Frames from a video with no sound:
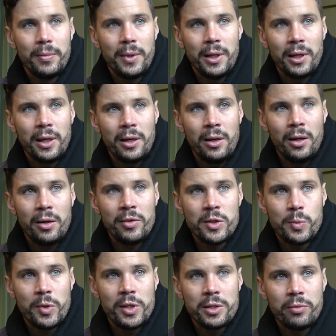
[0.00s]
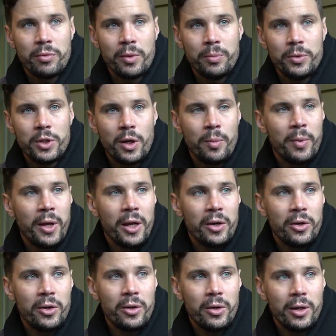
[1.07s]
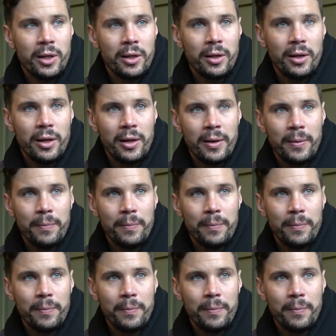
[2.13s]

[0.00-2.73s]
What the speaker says: I get a lot of inspiration from John Mayer, and